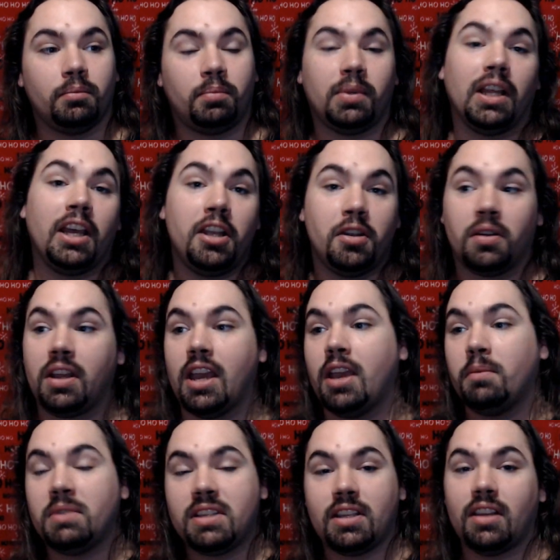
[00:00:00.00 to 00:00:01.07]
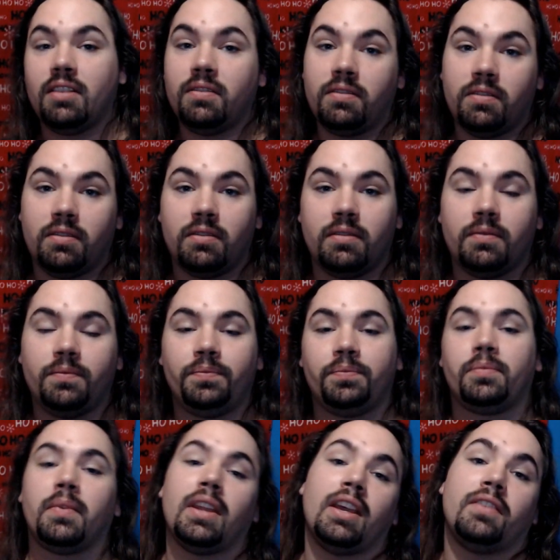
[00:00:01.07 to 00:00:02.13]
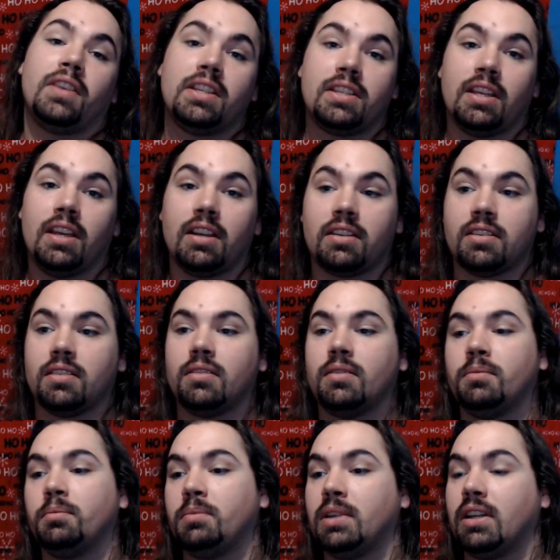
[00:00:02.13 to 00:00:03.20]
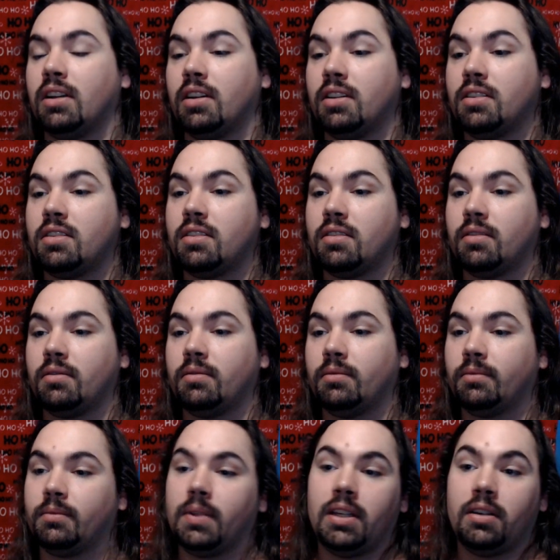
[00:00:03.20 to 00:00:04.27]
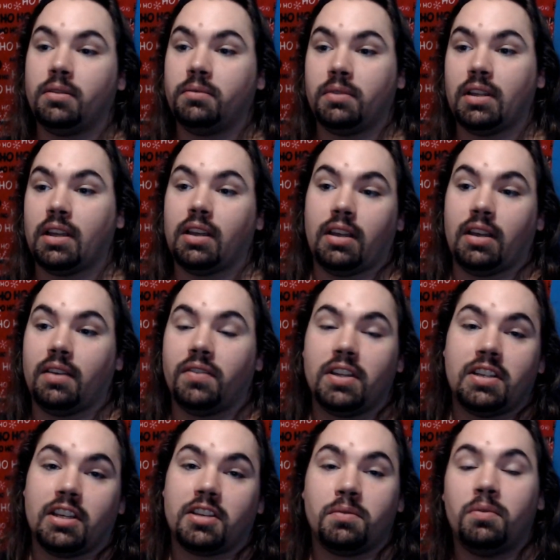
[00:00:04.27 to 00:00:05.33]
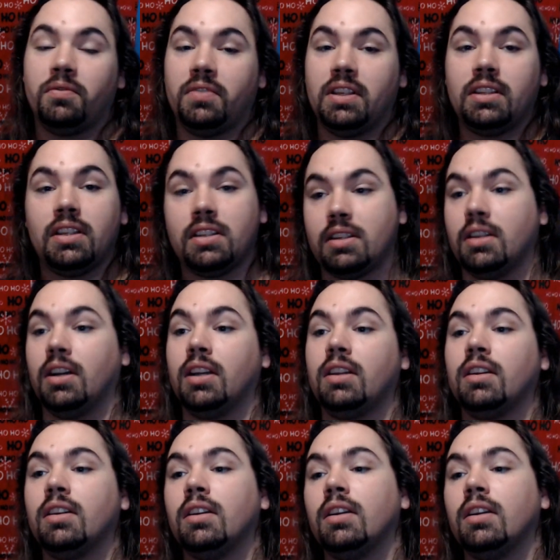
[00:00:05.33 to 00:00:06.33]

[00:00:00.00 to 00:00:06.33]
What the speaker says: playing your game instead of having sex, because, having sex won't feel as good.